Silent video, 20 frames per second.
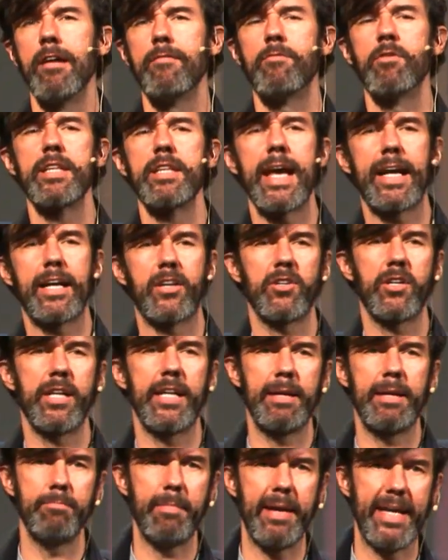would
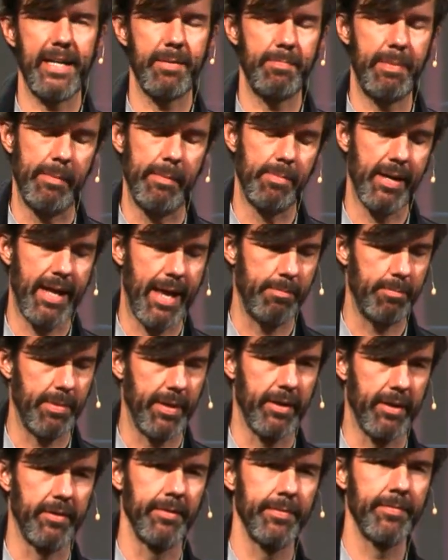actually make people
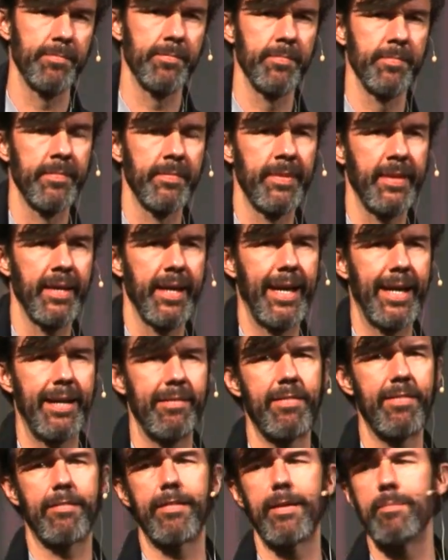happier in
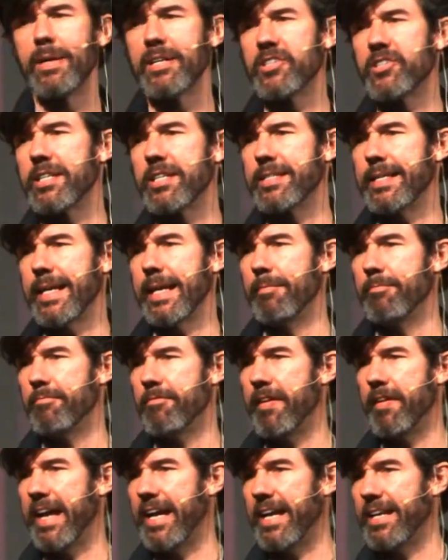very much the same
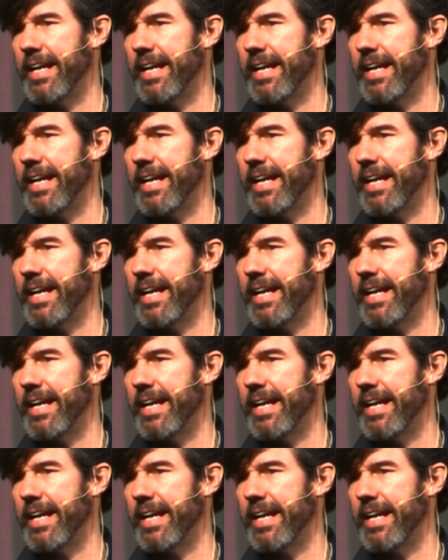way